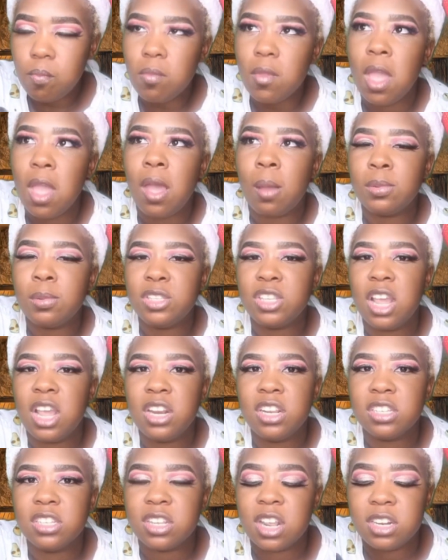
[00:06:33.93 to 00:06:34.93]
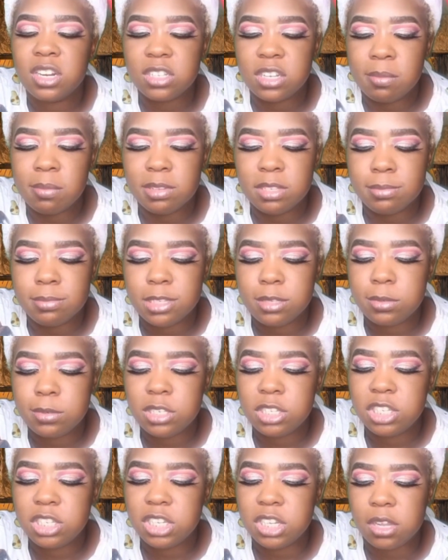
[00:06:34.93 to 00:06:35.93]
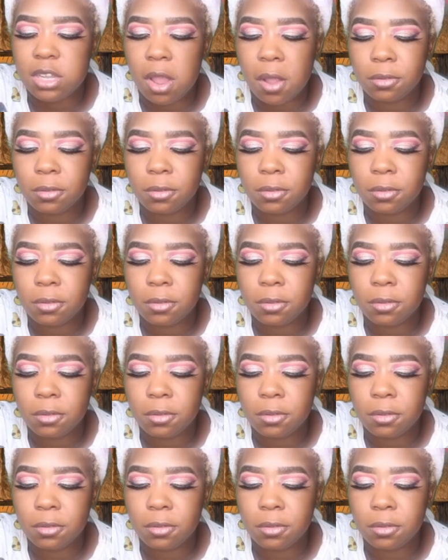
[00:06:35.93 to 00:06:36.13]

I'm gonna say this lady's name is Miss T.